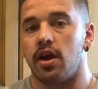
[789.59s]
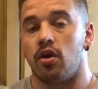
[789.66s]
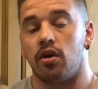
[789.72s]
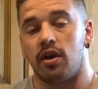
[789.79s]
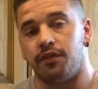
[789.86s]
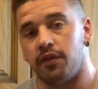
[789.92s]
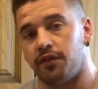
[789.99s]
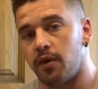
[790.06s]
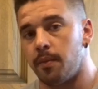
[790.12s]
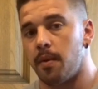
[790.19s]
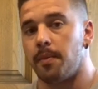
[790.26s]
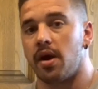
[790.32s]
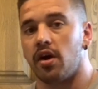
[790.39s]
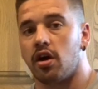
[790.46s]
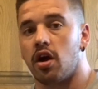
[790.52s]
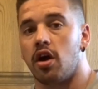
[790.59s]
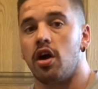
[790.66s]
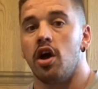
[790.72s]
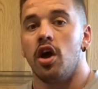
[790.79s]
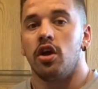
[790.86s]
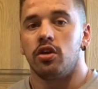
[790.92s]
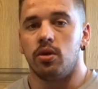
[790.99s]
Or if you're from America,
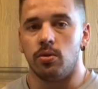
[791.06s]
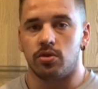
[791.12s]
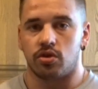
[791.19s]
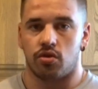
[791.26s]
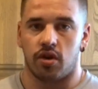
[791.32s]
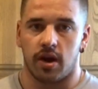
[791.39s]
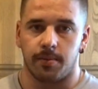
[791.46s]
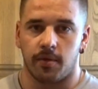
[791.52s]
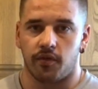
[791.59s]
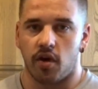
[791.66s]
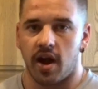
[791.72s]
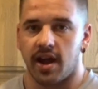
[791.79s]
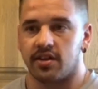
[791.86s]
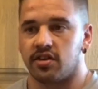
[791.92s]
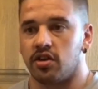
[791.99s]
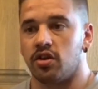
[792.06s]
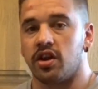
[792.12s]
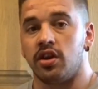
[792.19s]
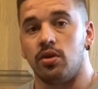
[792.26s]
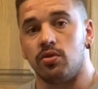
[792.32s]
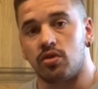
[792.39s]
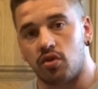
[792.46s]
use cream of rice. You can
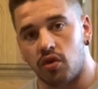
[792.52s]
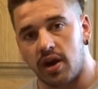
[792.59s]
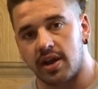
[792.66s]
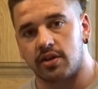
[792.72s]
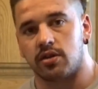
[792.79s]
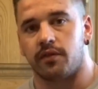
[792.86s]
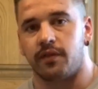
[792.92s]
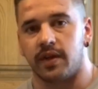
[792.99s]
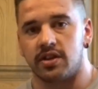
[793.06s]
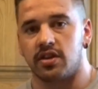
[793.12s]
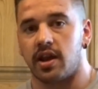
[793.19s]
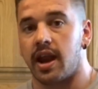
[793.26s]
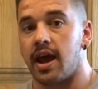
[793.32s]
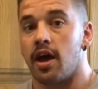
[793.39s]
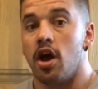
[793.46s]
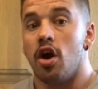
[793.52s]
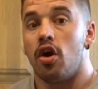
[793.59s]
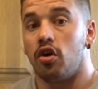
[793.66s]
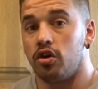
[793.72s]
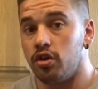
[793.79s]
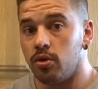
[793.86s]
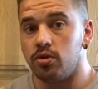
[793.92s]
use grits or things like that,
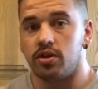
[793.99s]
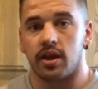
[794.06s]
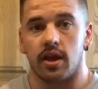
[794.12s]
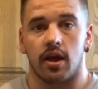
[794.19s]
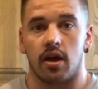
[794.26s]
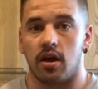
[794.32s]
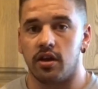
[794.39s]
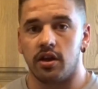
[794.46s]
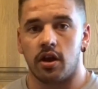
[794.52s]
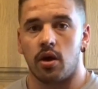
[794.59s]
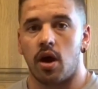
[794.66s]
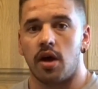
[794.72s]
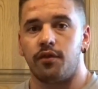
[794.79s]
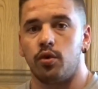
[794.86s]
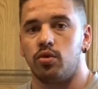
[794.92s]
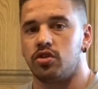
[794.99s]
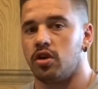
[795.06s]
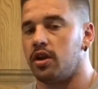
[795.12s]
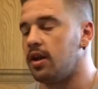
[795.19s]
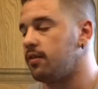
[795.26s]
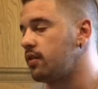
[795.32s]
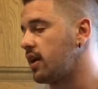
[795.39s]
or use you know, other
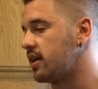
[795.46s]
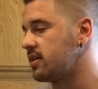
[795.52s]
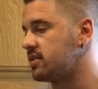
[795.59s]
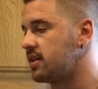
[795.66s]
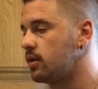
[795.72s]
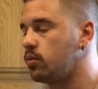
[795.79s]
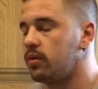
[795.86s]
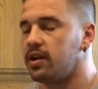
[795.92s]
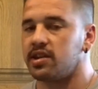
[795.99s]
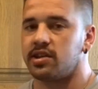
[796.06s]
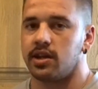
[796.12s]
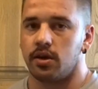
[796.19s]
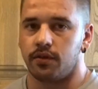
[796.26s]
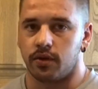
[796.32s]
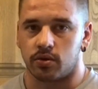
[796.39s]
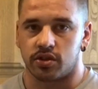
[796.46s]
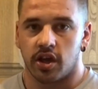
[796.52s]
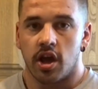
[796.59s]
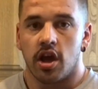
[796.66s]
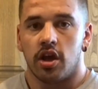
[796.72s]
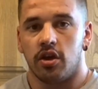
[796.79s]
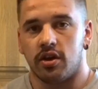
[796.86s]
alternatives, like I said, with the cereals.
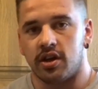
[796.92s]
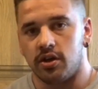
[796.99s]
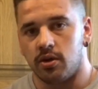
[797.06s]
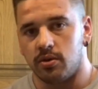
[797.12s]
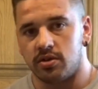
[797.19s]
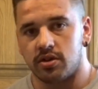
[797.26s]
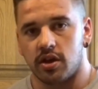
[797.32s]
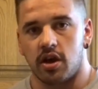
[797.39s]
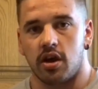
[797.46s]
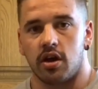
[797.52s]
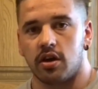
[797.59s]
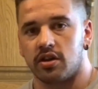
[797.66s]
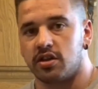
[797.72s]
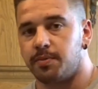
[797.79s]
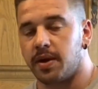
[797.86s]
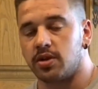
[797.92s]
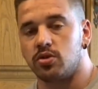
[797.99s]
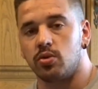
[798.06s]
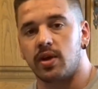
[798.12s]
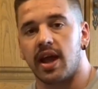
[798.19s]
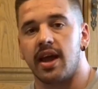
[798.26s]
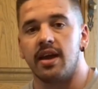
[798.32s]
You can use
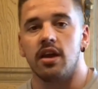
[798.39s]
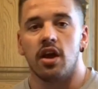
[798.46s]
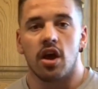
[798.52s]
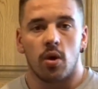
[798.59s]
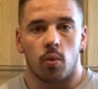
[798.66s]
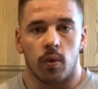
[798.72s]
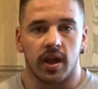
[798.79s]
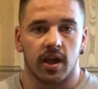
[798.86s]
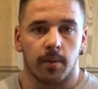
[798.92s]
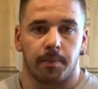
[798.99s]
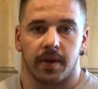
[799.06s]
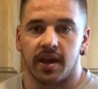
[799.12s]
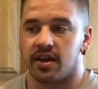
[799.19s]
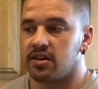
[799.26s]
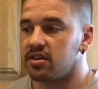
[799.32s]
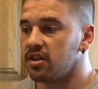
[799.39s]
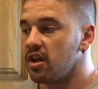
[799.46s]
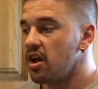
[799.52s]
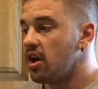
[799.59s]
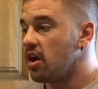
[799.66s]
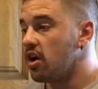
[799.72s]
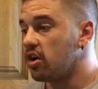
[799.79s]
Special K,
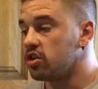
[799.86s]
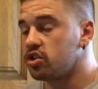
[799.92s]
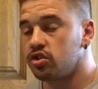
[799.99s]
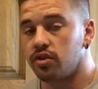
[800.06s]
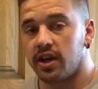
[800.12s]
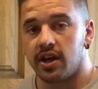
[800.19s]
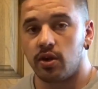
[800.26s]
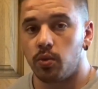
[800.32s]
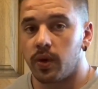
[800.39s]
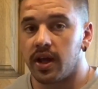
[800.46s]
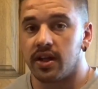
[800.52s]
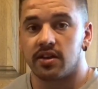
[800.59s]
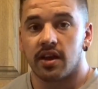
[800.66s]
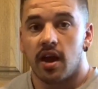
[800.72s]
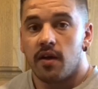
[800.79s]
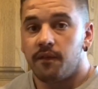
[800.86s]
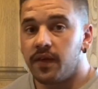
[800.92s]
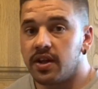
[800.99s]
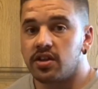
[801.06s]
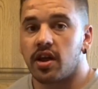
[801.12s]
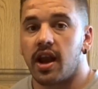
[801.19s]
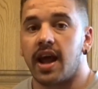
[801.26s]
Weetabix, shredded wheat,
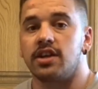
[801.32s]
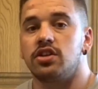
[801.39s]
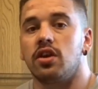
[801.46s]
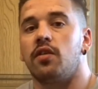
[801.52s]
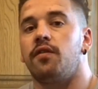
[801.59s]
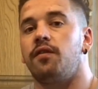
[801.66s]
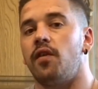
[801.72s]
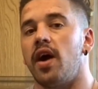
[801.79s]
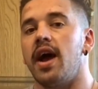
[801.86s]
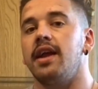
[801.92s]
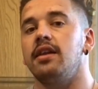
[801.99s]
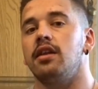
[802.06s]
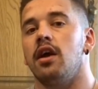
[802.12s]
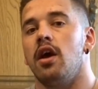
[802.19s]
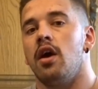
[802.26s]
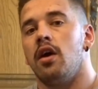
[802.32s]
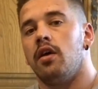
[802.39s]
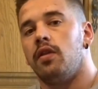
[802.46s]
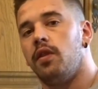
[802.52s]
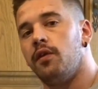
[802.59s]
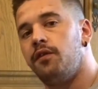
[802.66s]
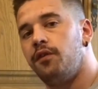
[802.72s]
things like that. Just find
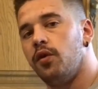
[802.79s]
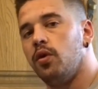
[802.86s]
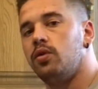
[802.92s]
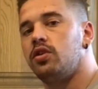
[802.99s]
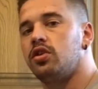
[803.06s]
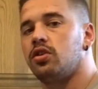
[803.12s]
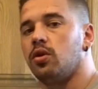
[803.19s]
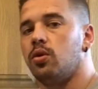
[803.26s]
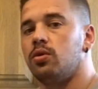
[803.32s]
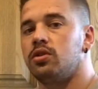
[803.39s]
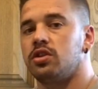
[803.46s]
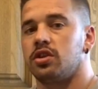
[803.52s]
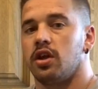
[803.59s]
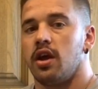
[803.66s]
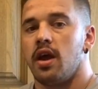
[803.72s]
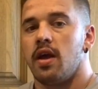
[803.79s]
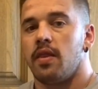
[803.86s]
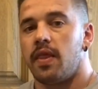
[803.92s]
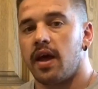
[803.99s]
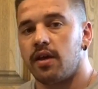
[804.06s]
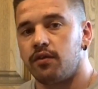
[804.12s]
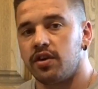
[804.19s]
the food source
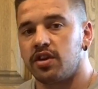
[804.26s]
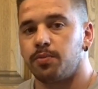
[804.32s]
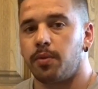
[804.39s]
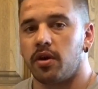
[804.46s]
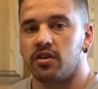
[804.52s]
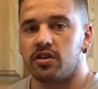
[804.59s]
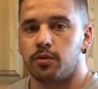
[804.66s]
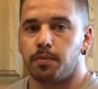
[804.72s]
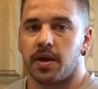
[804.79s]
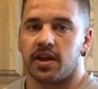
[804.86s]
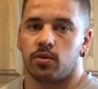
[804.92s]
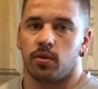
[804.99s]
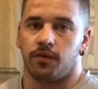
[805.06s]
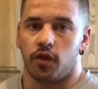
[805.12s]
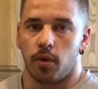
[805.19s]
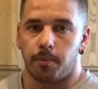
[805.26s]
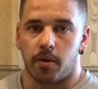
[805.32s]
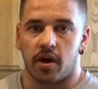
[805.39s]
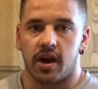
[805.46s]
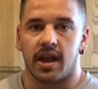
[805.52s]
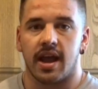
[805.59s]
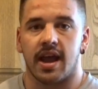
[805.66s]
that responds best with your
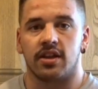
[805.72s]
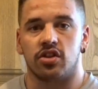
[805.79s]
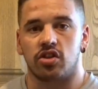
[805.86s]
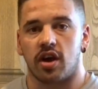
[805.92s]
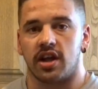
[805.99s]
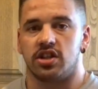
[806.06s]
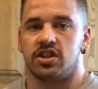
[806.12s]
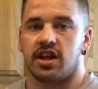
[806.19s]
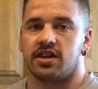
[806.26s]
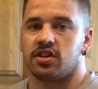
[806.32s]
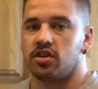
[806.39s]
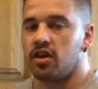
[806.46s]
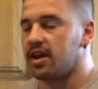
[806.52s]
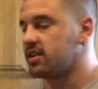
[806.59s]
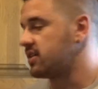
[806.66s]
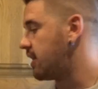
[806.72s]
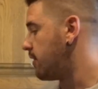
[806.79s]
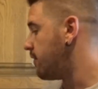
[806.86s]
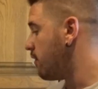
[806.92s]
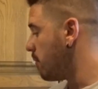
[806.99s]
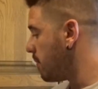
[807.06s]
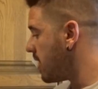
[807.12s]
body and digests nicely.
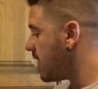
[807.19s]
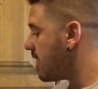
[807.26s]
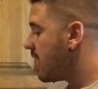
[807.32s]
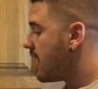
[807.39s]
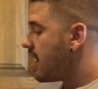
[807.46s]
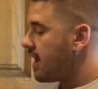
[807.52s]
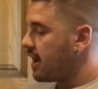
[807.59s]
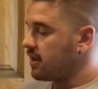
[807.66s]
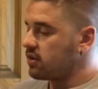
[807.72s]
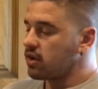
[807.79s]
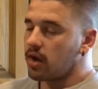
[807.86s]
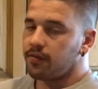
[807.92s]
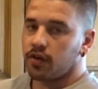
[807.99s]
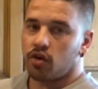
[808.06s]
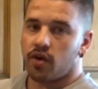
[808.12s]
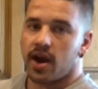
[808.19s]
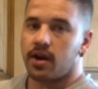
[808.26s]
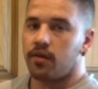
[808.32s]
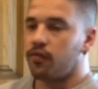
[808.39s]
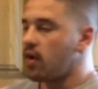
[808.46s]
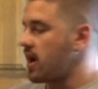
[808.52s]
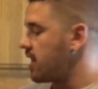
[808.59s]
For me, it's either
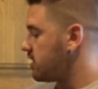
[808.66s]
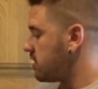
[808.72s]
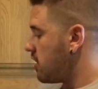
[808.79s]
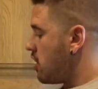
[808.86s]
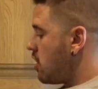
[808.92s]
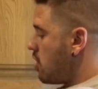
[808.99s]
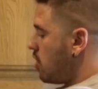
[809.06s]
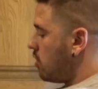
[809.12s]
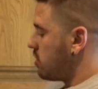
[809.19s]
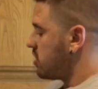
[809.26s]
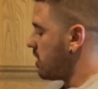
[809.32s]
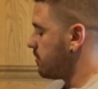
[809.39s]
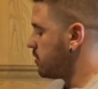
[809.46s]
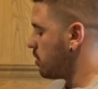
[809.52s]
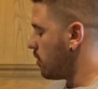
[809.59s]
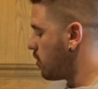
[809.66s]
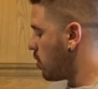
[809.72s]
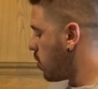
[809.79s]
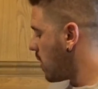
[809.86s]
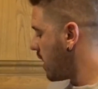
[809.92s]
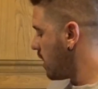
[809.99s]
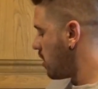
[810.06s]
ground of rice or some sort of
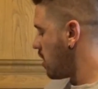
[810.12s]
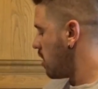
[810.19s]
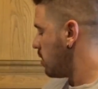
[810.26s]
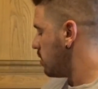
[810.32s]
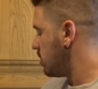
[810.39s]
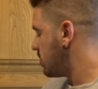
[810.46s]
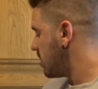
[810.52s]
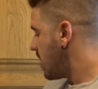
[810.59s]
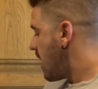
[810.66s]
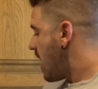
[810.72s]
quail oats.